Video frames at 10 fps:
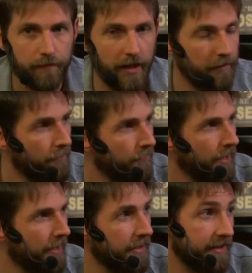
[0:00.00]
Yeah,
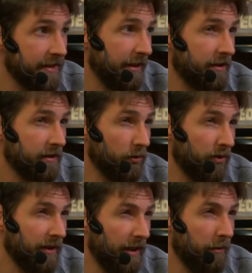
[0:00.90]
and it starts
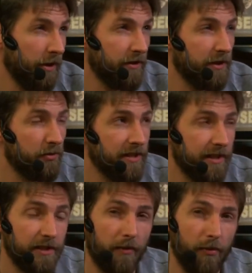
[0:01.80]
today because it
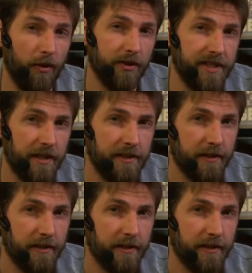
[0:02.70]
resets on Thursdays.